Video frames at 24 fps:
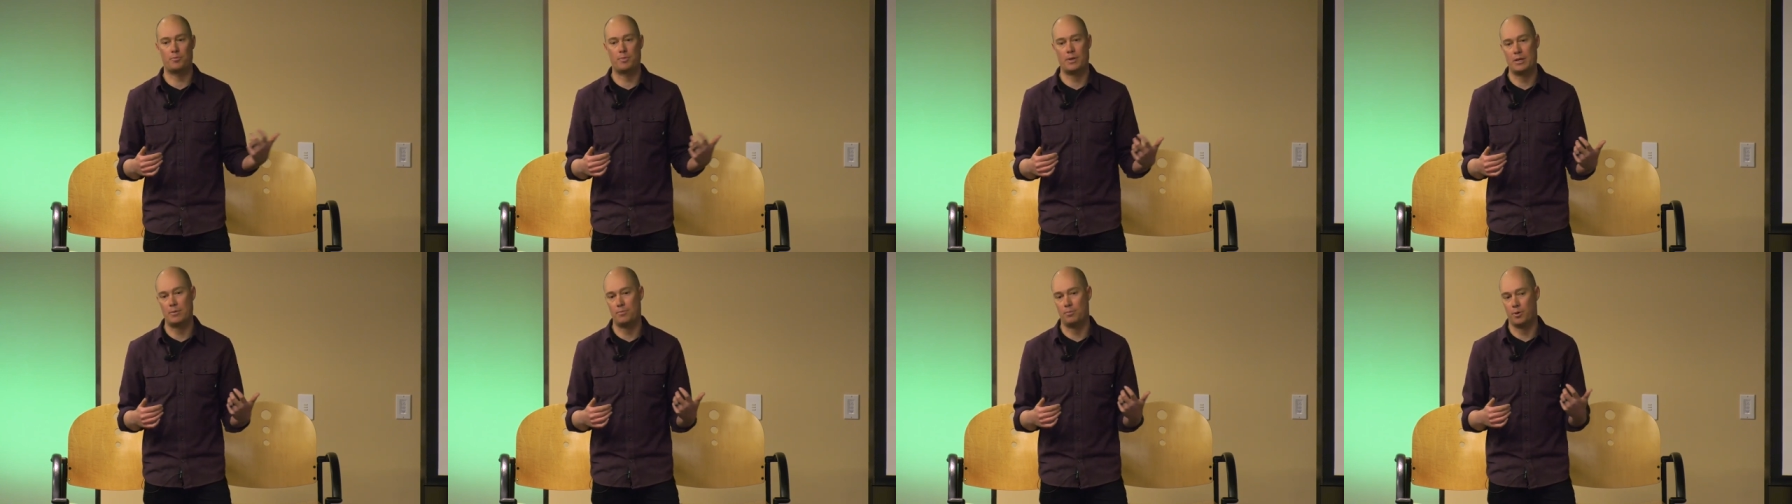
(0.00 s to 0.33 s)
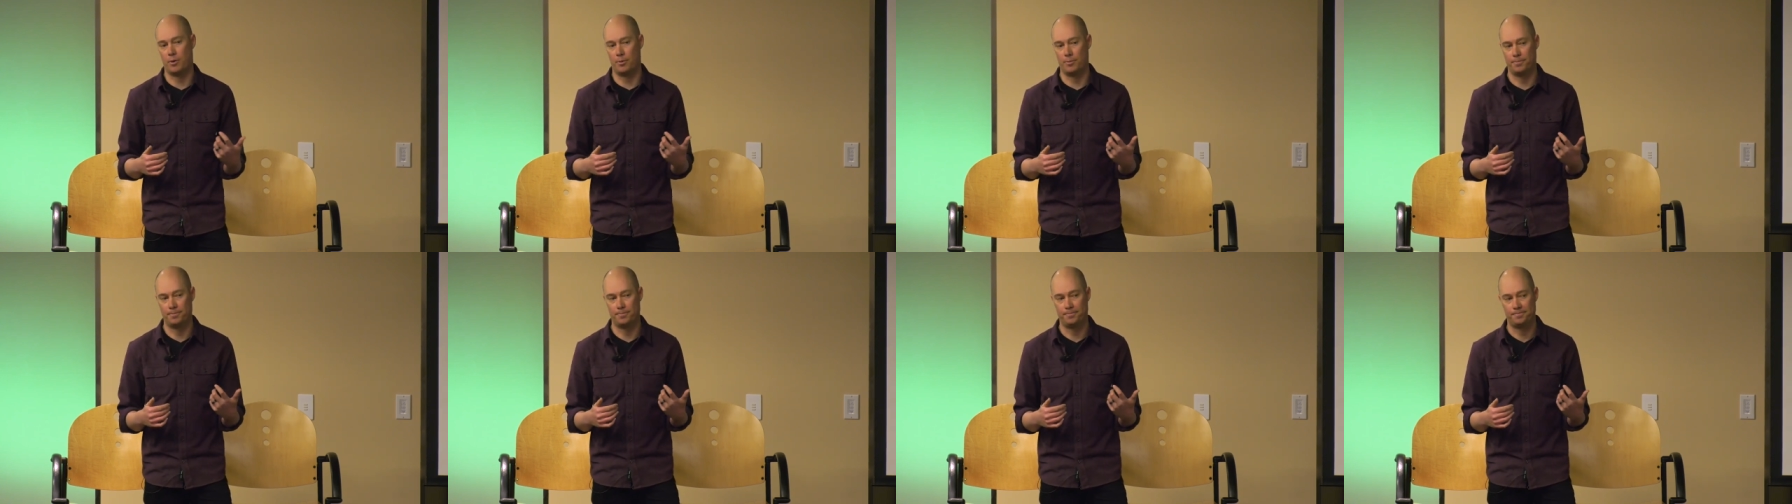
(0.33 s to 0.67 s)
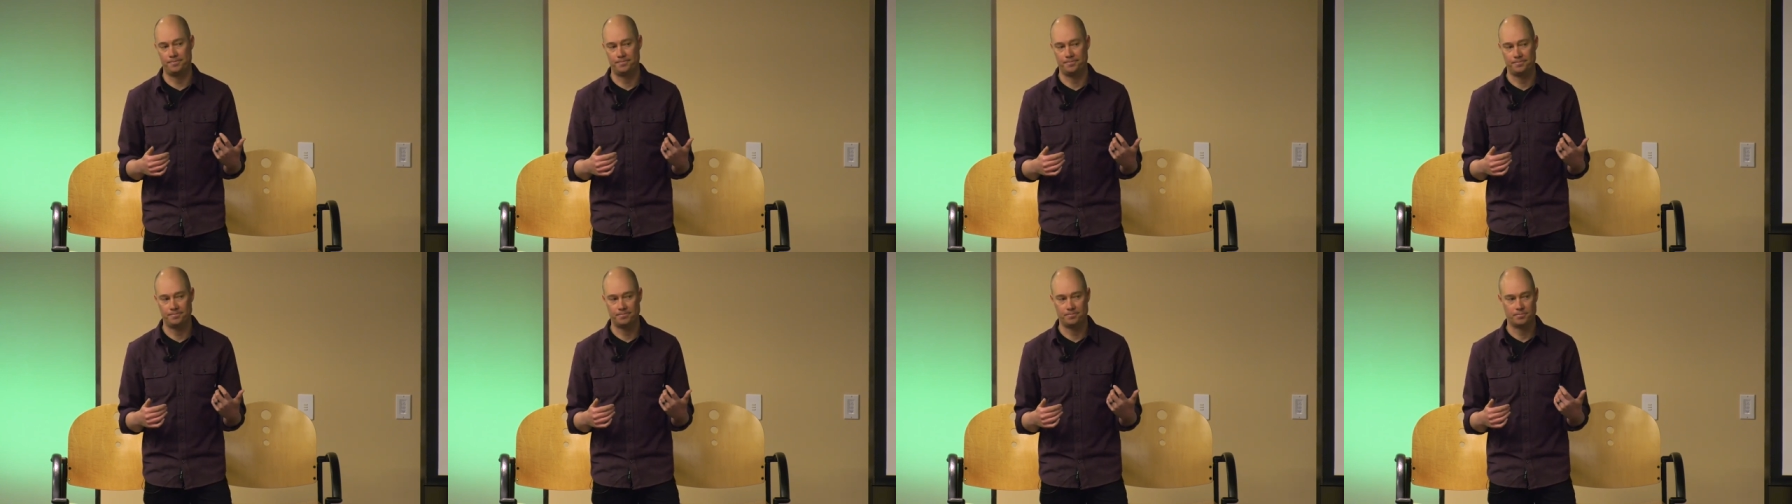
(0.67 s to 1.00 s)
people.
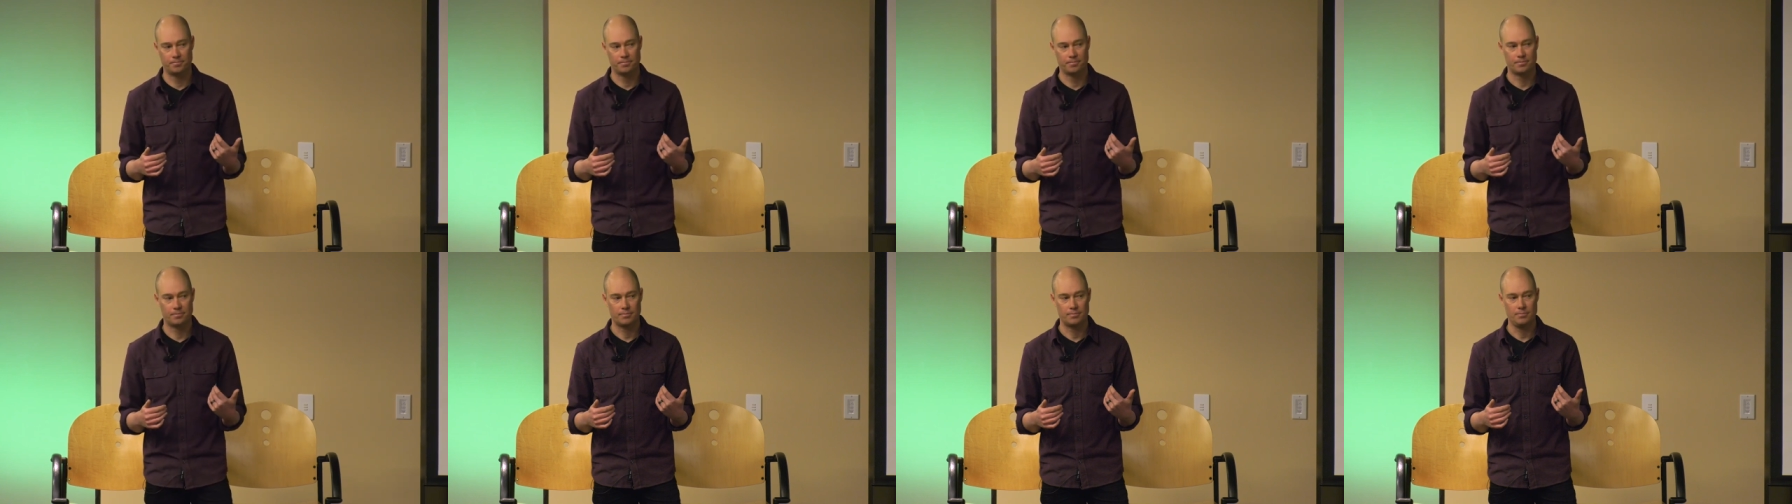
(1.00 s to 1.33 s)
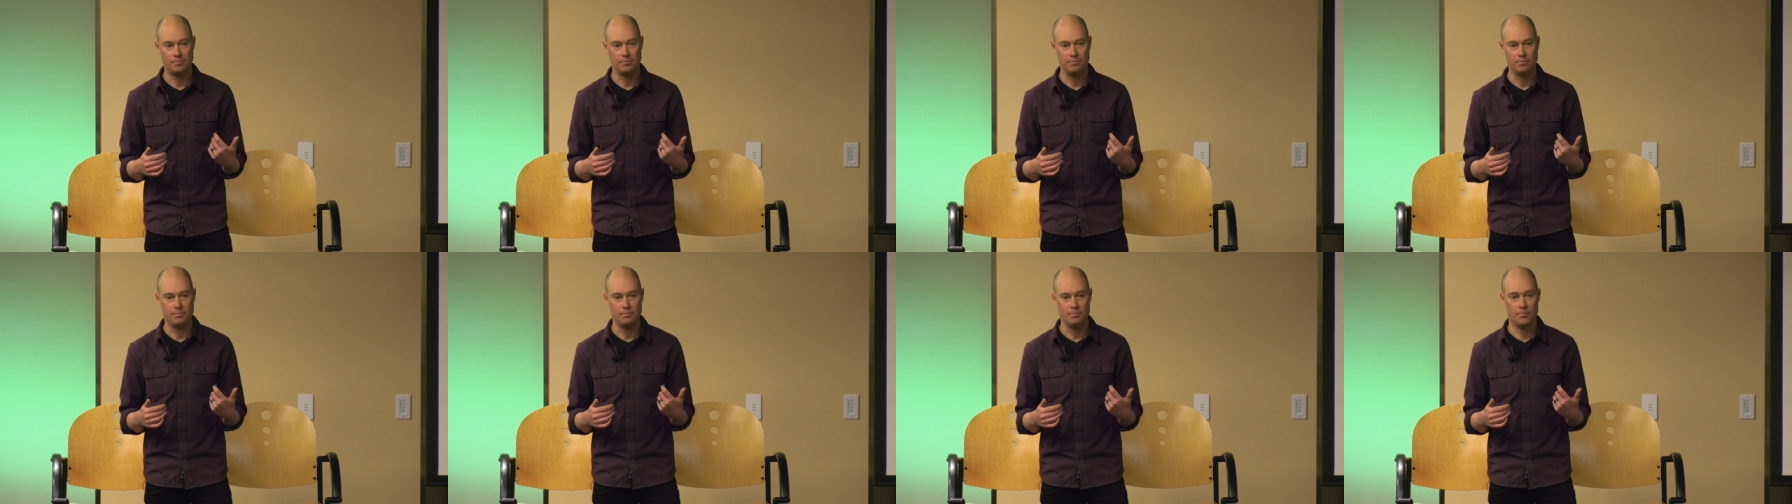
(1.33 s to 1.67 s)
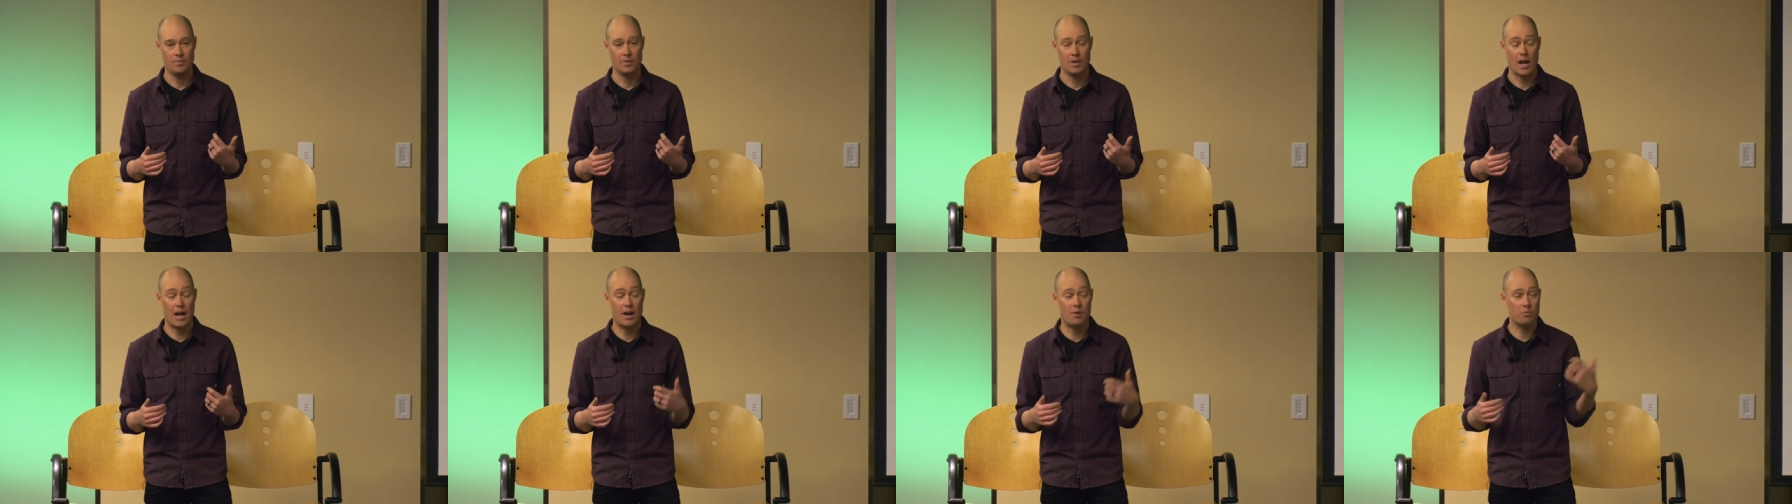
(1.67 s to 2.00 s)

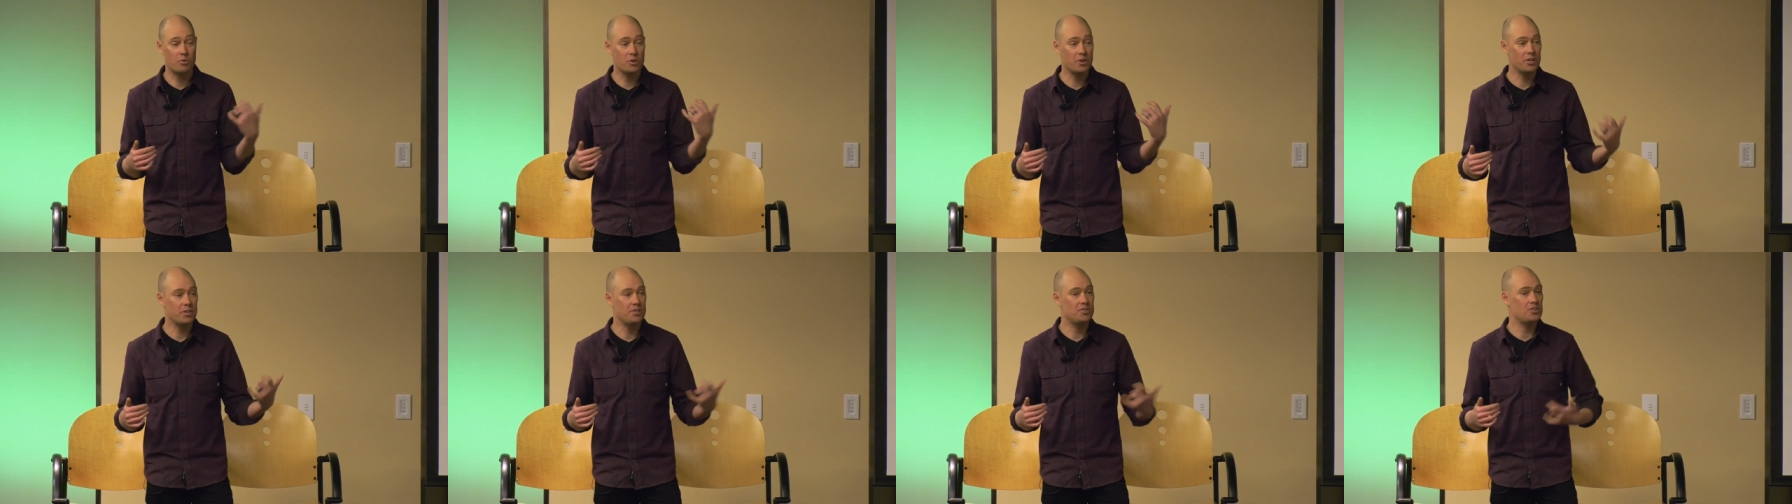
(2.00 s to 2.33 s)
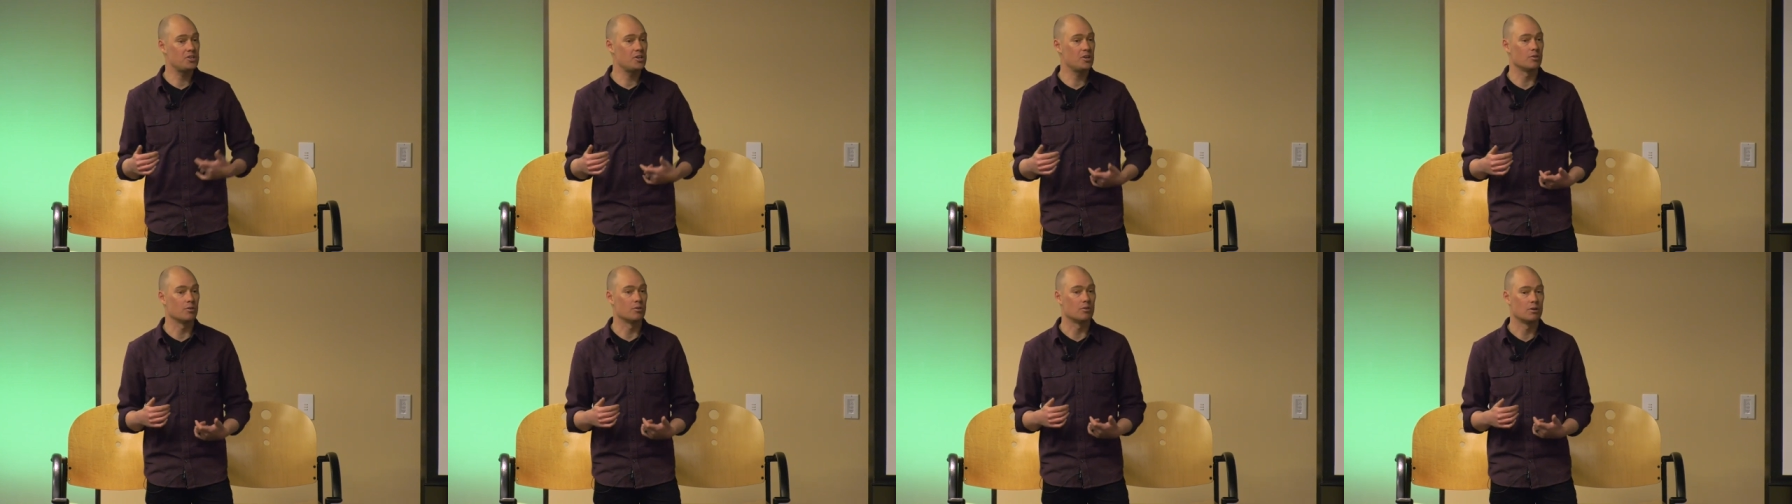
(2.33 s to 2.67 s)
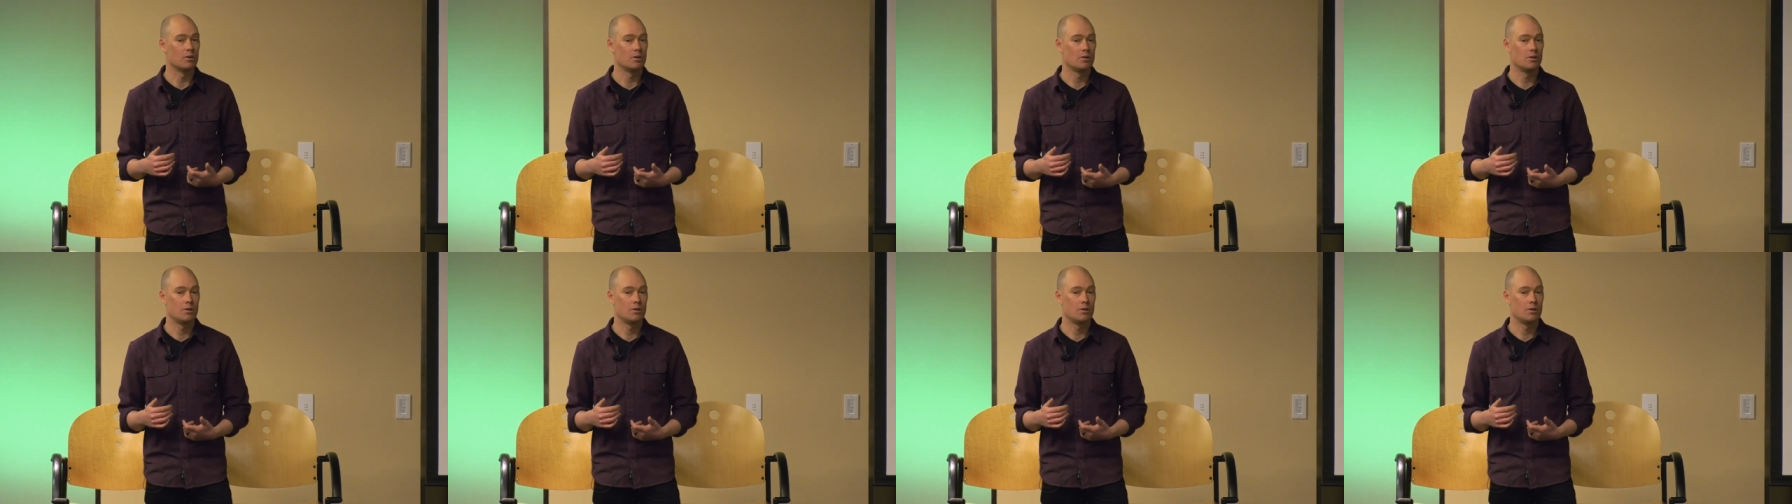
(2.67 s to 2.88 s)
I really do.